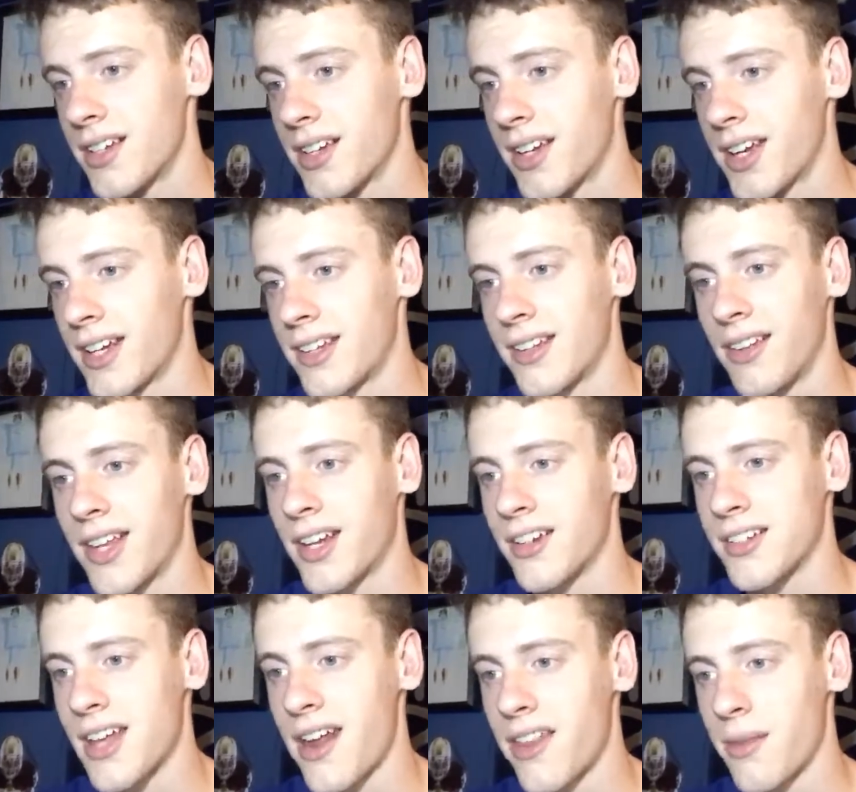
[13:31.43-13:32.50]
kicking the
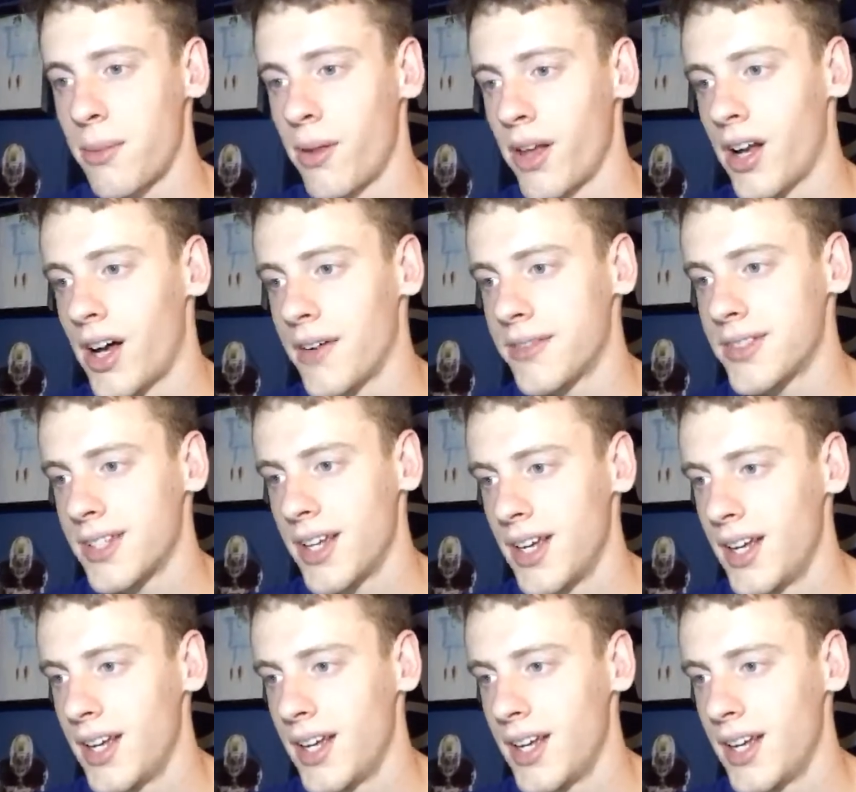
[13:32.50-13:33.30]
Lakers out of the playoffs.